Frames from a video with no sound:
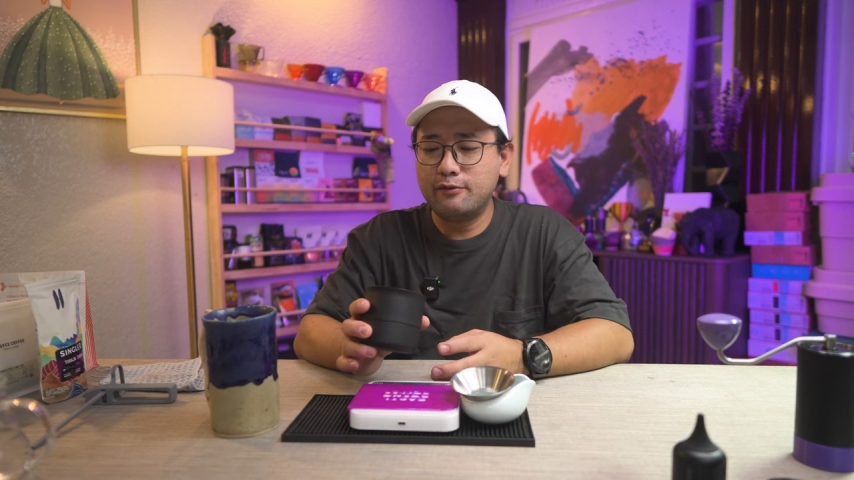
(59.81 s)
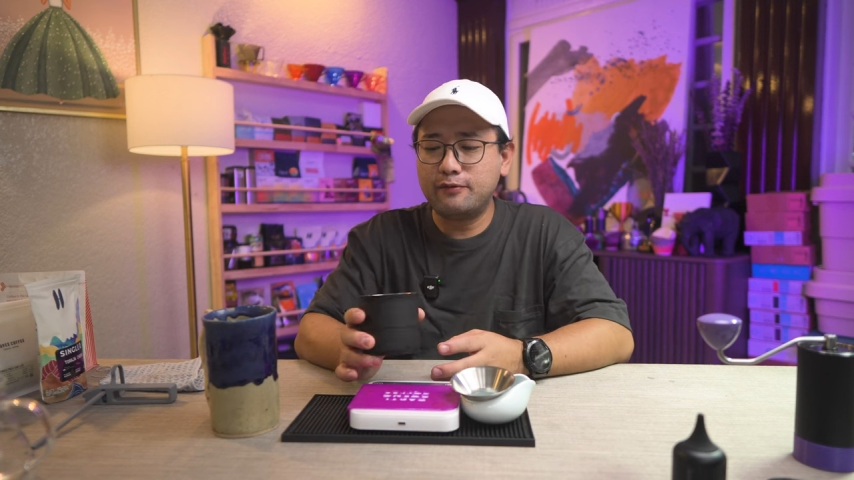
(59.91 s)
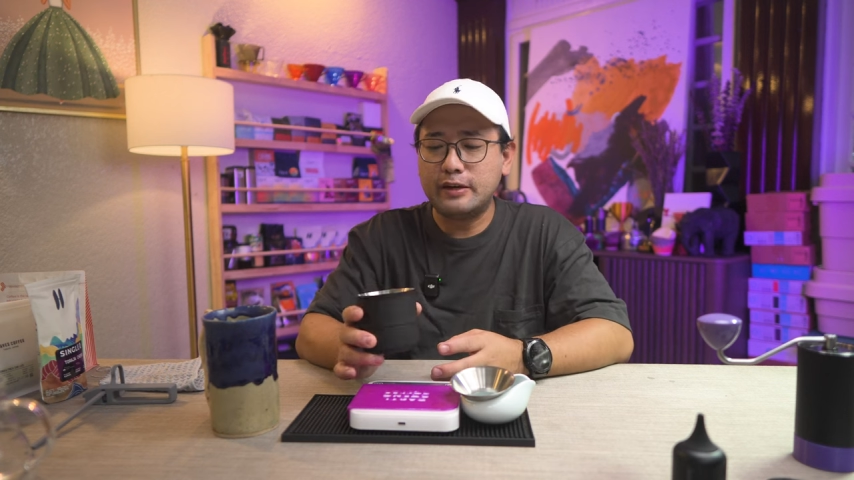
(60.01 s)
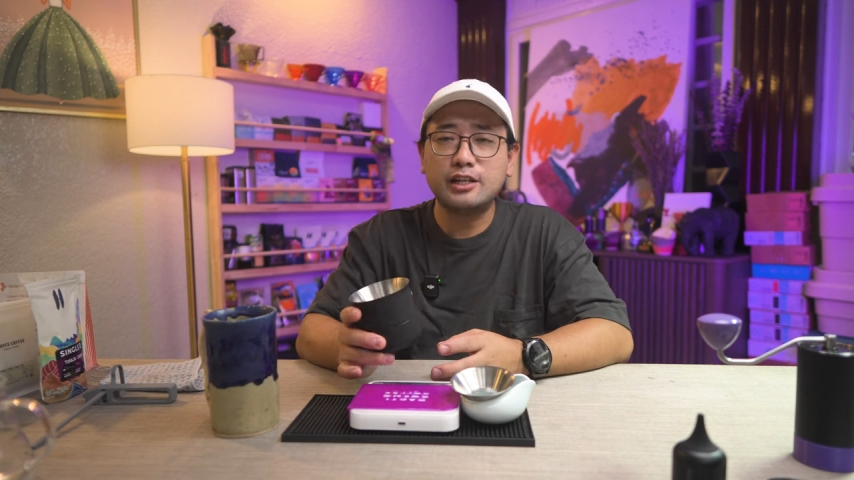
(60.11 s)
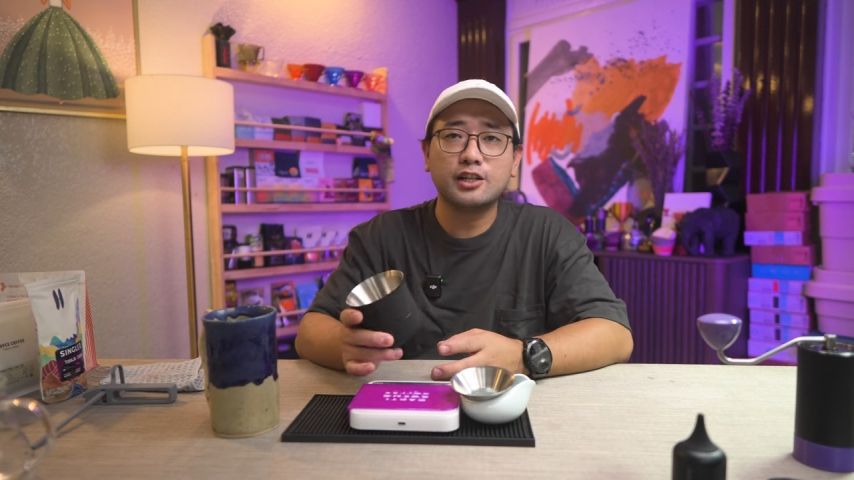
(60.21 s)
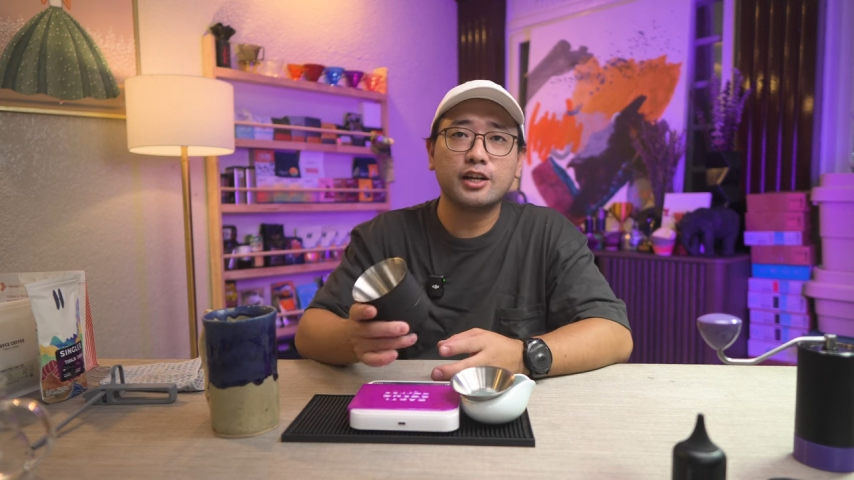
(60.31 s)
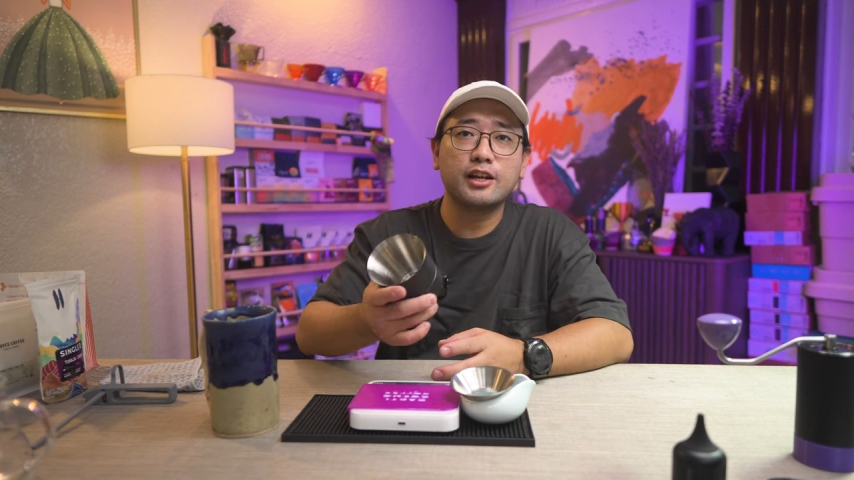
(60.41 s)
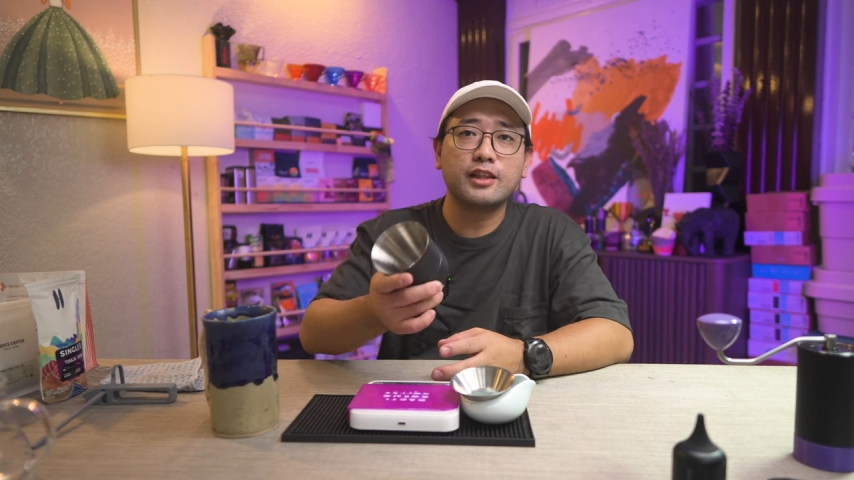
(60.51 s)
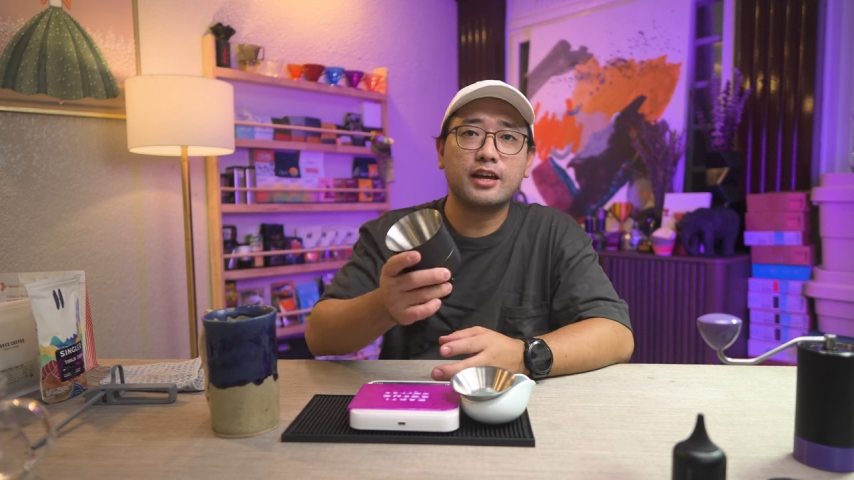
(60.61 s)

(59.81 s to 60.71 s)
featured